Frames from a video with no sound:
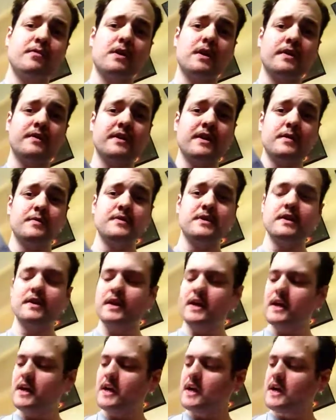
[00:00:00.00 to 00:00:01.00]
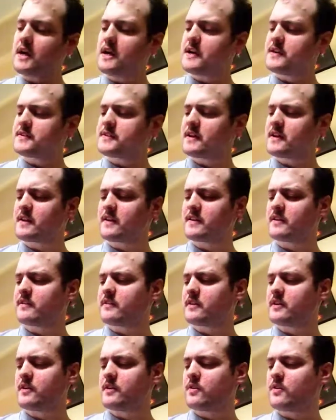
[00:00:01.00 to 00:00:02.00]
rock type sound, sounding
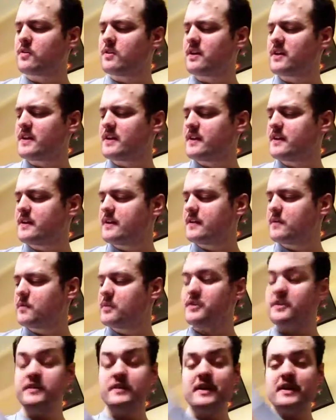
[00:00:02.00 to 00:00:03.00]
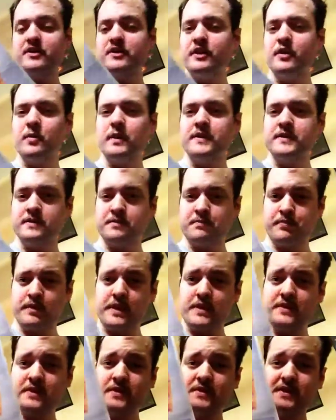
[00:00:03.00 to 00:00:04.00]
you know, which is actually quite
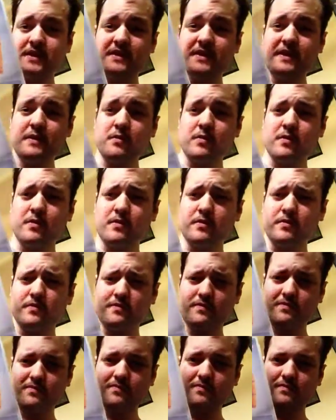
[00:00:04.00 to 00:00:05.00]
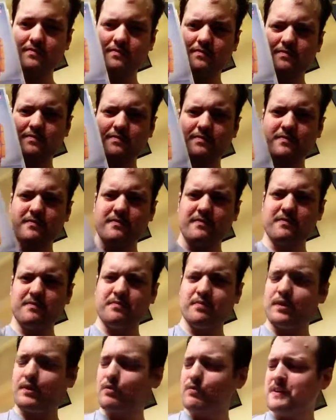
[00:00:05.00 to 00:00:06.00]
surprising is that they were
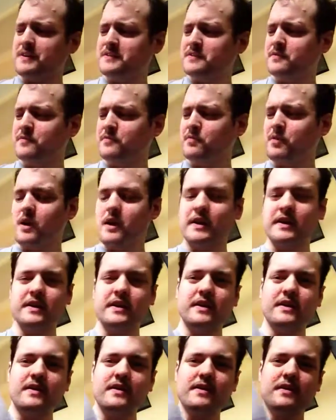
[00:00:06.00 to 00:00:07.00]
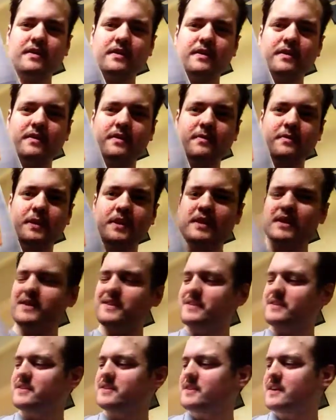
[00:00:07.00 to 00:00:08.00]
progressive rock,
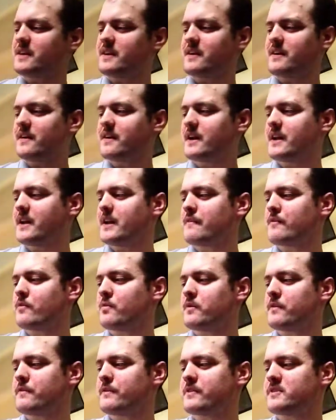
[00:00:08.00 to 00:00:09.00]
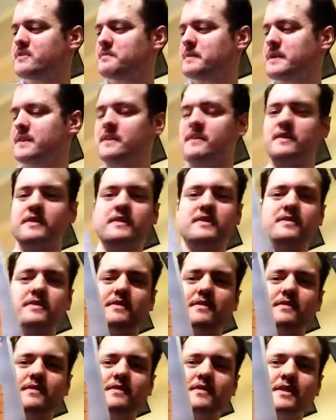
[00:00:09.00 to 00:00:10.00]
because I never would have expected this
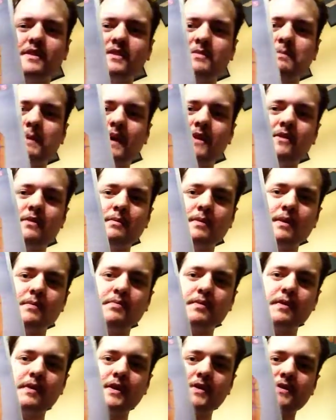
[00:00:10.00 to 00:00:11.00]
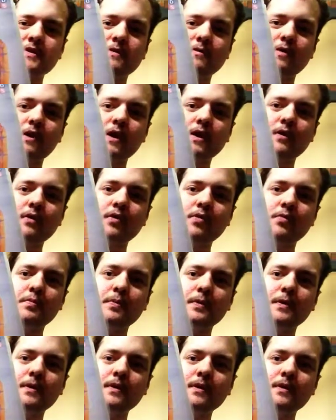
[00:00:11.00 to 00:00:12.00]
this band to be a progressive rock group,
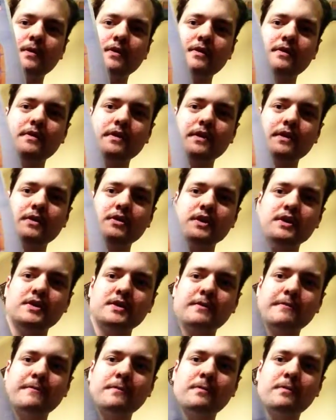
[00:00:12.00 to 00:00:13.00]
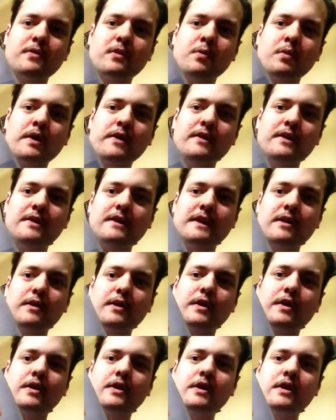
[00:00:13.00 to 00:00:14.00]
judging from the way that they
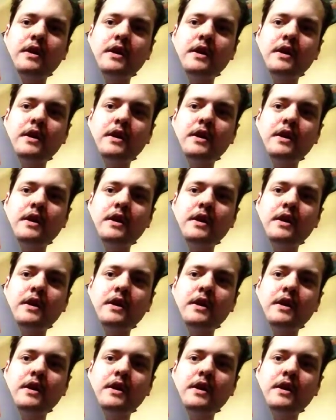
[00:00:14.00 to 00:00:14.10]
look.